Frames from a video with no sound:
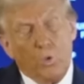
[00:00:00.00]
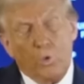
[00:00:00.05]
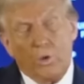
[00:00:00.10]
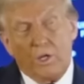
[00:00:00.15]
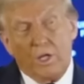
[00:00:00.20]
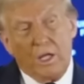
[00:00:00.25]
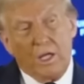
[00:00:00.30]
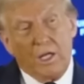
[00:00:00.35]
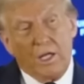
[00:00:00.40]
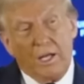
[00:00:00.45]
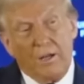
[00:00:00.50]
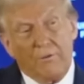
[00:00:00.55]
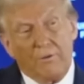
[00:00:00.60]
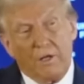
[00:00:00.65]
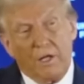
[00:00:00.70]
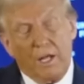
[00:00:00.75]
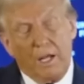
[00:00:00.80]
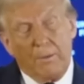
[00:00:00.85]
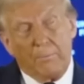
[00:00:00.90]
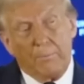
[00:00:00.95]
We can't have
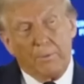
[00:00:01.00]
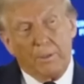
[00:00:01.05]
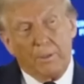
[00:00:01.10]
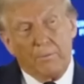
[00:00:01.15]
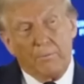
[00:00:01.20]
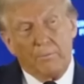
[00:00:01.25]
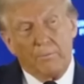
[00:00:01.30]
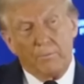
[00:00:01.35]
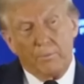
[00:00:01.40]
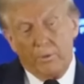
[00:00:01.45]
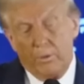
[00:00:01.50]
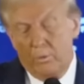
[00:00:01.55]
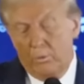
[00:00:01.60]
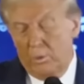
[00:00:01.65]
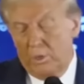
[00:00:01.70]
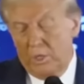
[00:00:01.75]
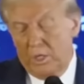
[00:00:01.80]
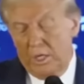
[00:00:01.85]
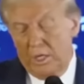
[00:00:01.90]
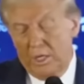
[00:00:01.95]
it happen.
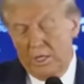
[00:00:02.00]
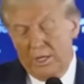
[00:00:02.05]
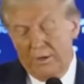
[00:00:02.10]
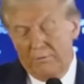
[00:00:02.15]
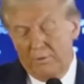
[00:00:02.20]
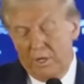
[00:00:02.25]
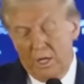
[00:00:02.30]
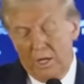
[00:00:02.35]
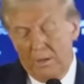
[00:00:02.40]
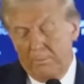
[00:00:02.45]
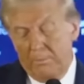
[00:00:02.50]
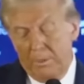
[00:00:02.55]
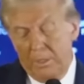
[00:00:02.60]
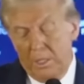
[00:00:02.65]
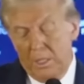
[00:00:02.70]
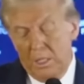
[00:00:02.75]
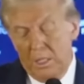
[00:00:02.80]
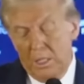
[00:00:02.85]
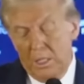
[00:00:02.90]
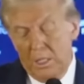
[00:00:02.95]
We can't have it
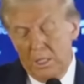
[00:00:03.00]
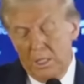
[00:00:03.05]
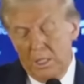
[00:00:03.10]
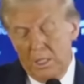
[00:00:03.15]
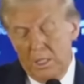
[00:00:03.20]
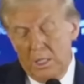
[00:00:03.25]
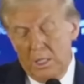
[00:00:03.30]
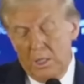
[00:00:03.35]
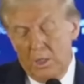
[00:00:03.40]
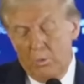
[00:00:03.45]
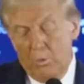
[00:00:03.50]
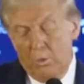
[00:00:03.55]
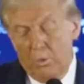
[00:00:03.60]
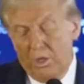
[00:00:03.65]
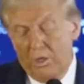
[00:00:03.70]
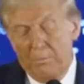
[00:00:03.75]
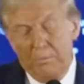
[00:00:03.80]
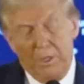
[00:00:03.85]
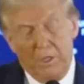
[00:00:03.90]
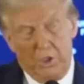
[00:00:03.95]
happen. We're
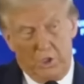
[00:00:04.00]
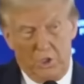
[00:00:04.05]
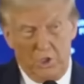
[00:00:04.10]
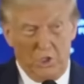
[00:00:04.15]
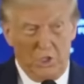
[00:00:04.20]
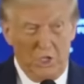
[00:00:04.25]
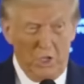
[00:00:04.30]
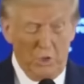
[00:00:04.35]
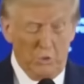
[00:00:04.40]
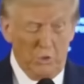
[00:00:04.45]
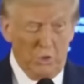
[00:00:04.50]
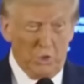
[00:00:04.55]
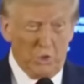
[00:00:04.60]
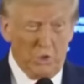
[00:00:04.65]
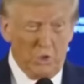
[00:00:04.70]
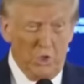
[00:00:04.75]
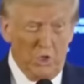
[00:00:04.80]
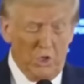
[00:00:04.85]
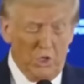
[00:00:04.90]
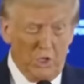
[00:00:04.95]
going to make this country
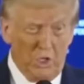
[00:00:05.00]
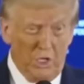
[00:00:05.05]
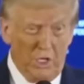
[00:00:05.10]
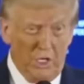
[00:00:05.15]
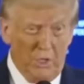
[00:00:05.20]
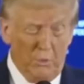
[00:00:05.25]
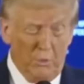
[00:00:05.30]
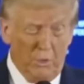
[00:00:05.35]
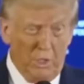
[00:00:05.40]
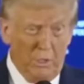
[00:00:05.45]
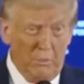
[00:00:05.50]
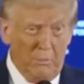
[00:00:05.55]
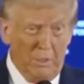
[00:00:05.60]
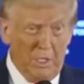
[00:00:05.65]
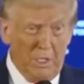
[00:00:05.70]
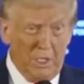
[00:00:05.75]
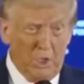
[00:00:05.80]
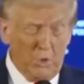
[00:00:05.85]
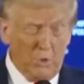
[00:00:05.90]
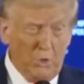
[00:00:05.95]
strong again. We're going to
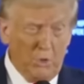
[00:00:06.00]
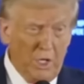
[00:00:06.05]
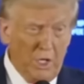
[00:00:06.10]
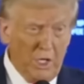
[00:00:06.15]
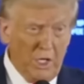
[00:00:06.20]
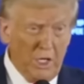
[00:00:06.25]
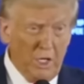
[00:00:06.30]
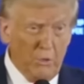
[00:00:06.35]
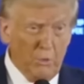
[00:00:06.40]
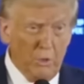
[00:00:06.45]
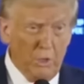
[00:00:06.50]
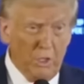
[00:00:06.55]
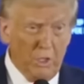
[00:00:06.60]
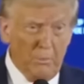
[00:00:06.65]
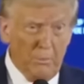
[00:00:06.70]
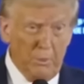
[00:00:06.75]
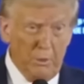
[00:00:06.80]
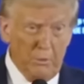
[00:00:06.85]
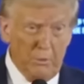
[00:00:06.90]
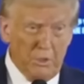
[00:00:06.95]
make it great again. We're
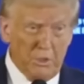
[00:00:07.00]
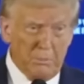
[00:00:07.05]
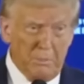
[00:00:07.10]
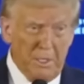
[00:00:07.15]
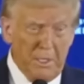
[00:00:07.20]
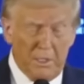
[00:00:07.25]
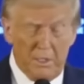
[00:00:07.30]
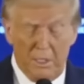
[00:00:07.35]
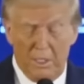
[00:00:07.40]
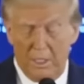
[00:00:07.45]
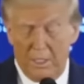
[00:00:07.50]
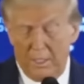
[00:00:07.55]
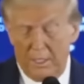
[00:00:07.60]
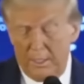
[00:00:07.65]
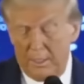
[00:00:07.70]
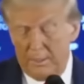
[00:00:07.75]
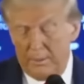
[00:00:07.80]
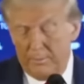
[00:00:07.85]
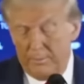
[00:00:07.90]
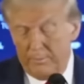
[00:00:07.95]
going to be respected
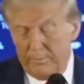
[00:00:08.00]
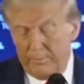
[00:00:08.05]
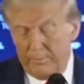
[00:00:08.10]
again.